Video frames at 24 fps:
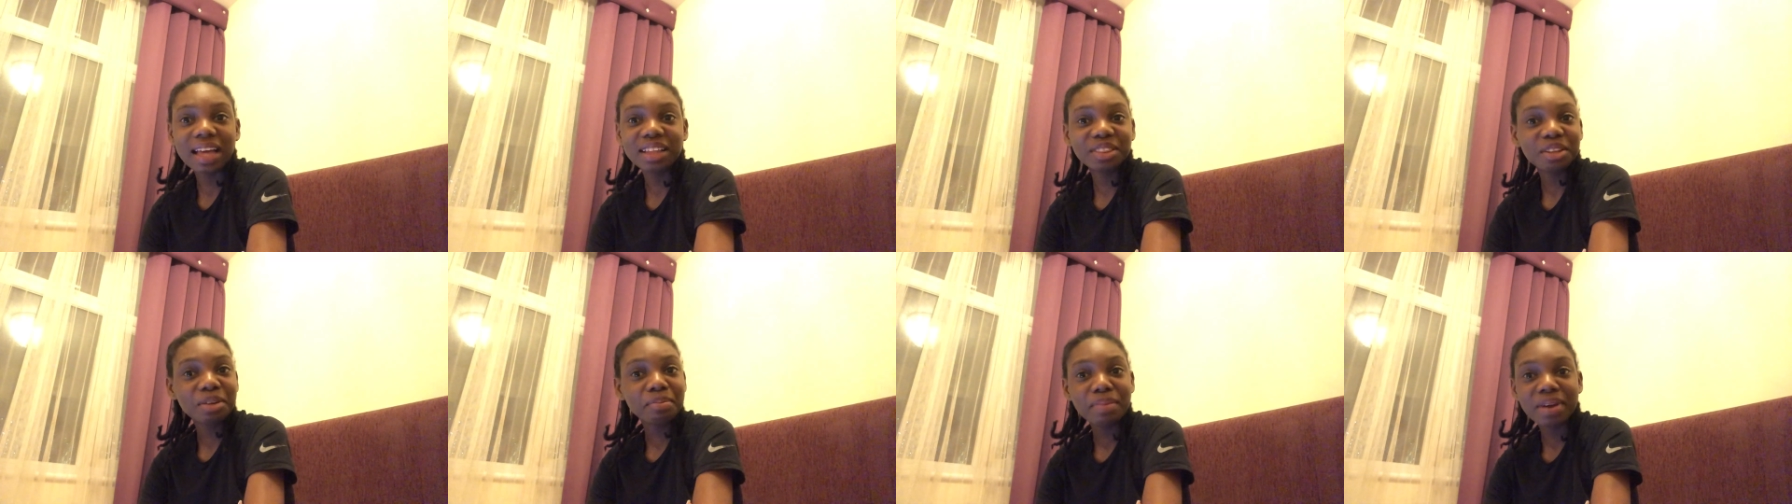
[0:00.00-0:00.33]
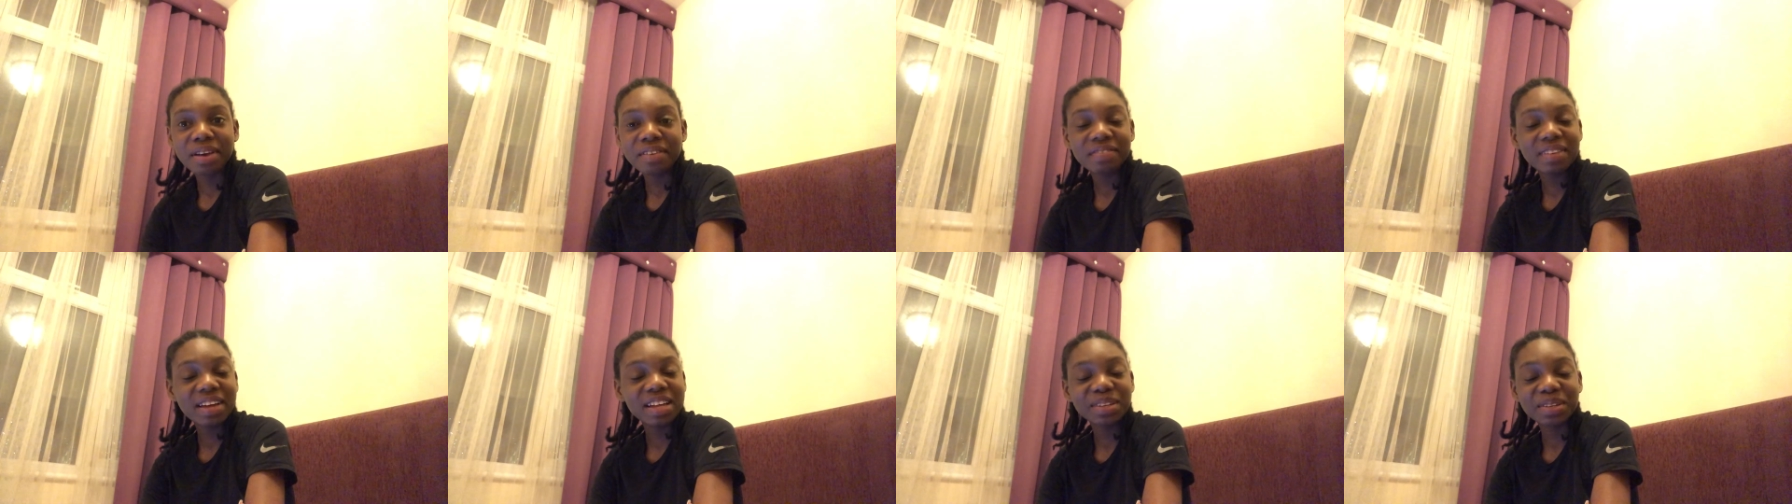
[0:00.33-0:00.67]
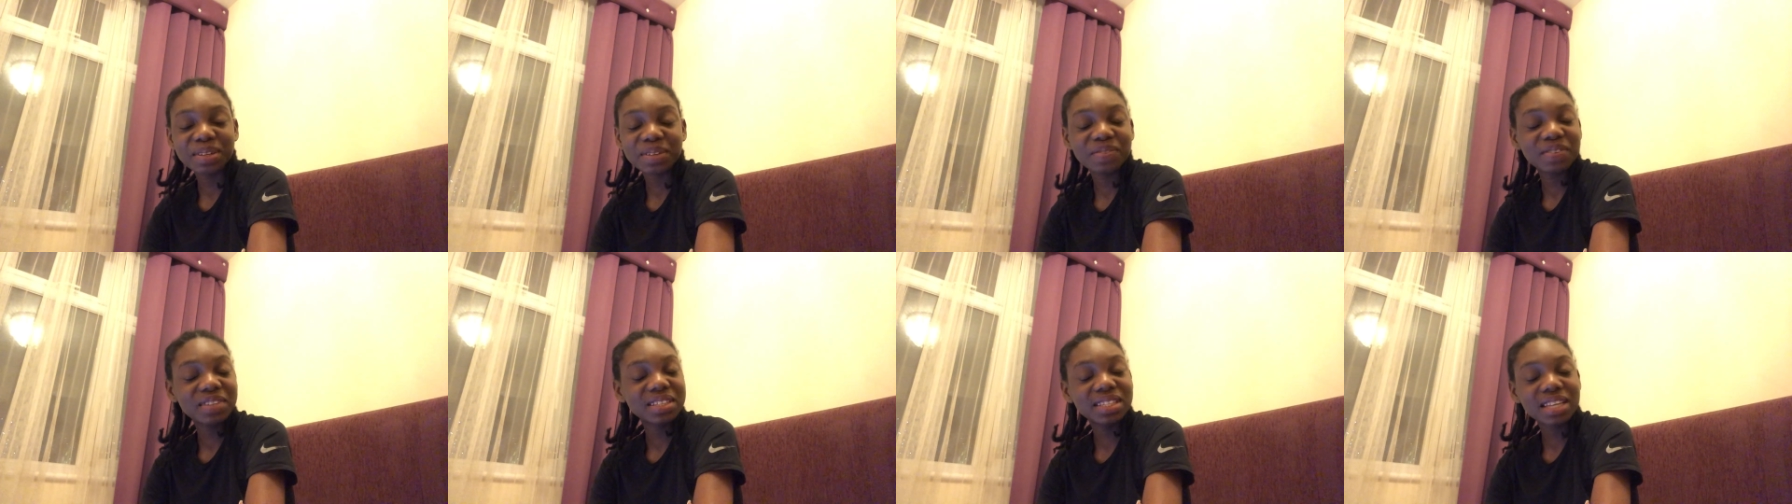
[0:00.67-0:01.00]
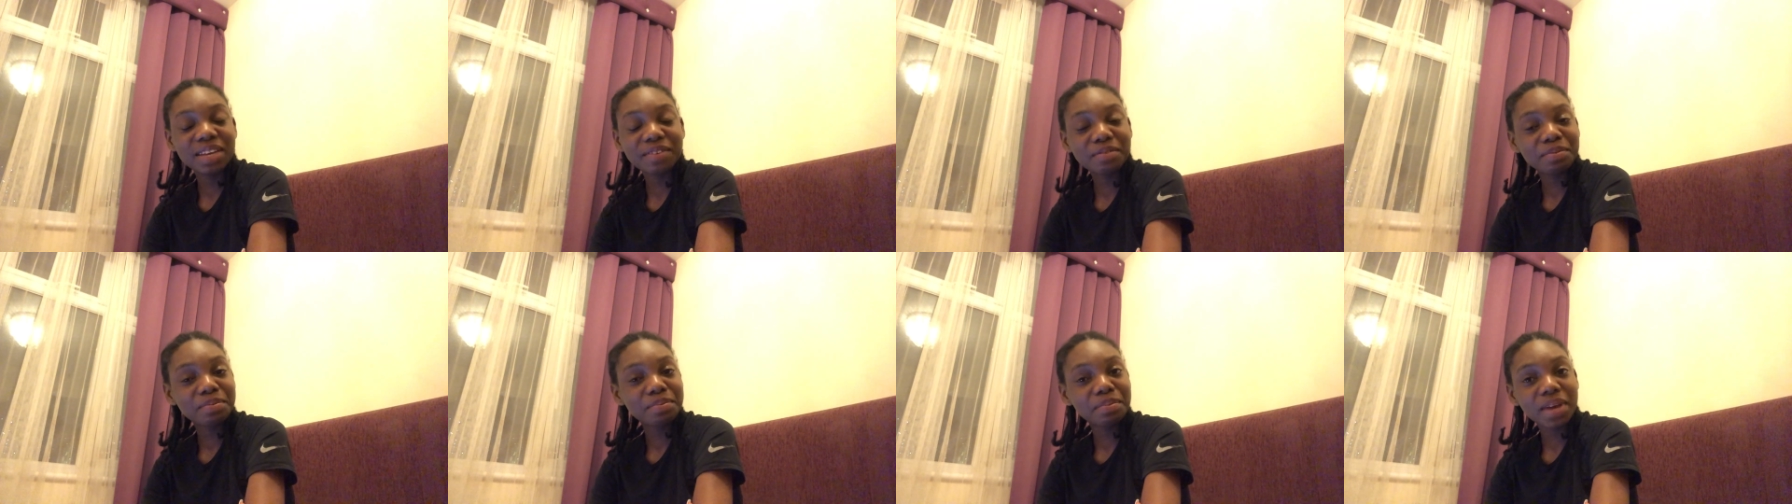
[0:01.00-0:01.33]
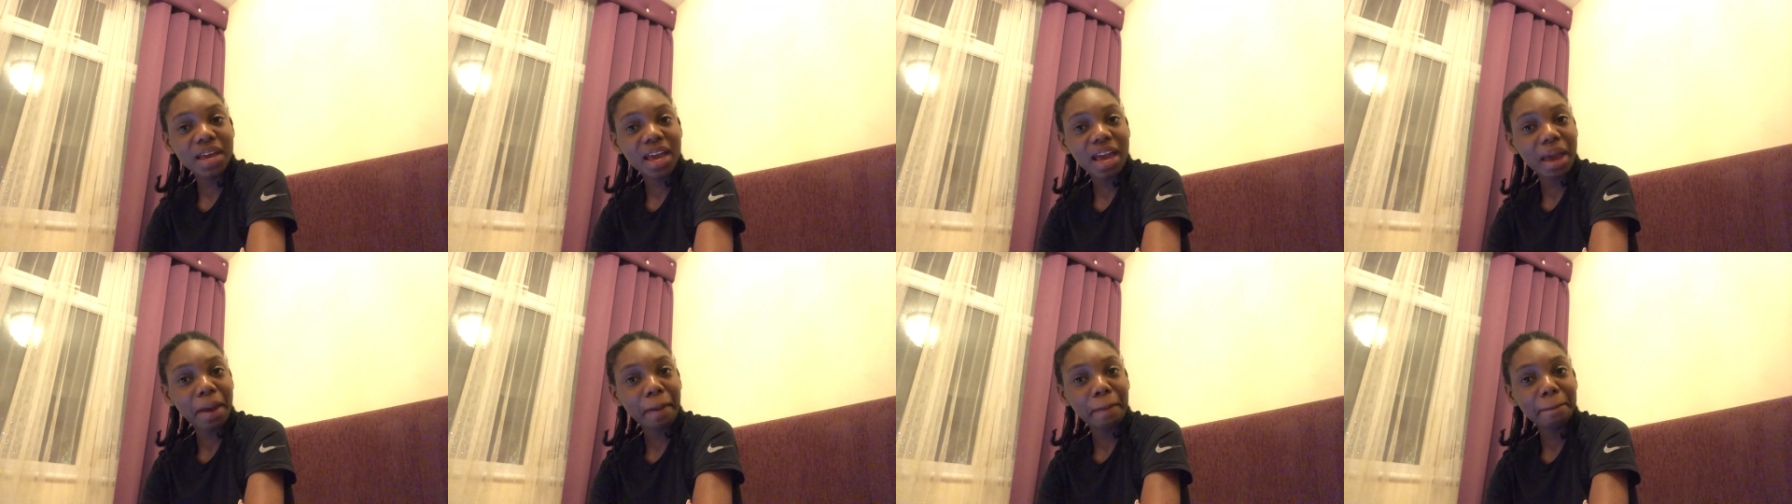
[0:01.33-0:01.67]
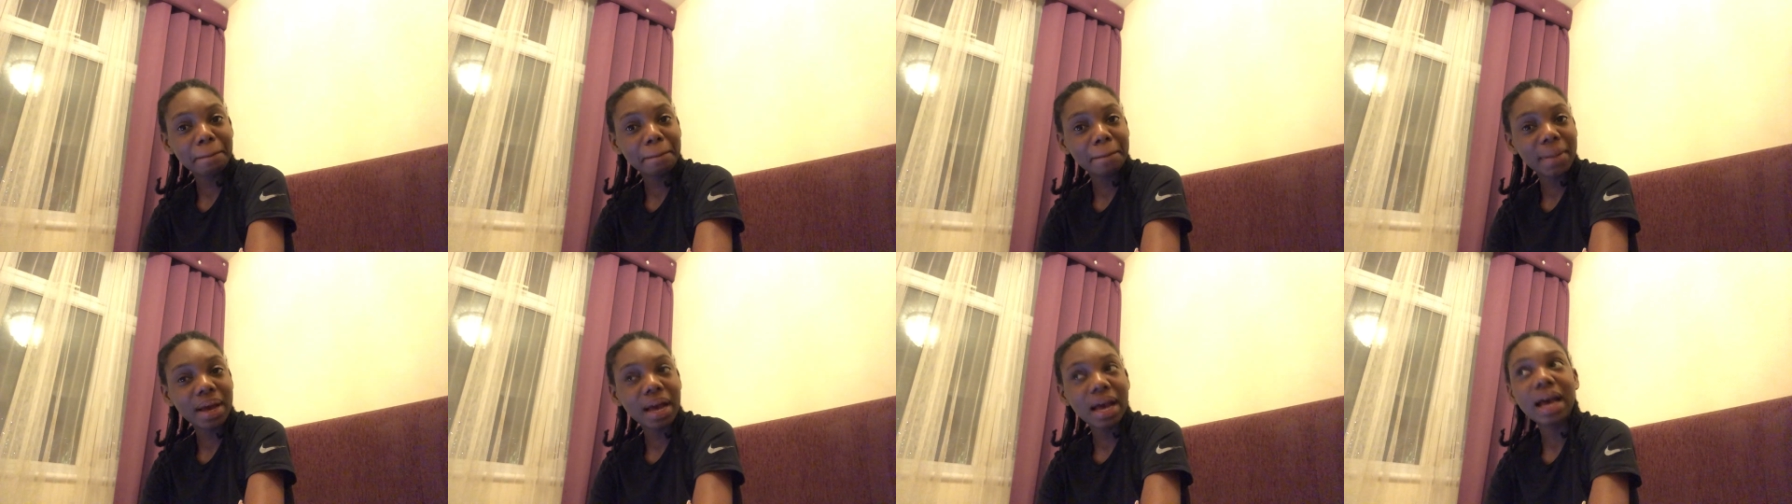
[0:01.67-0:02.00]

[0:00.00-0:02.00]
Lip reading: thought my flight was for 7 p.m.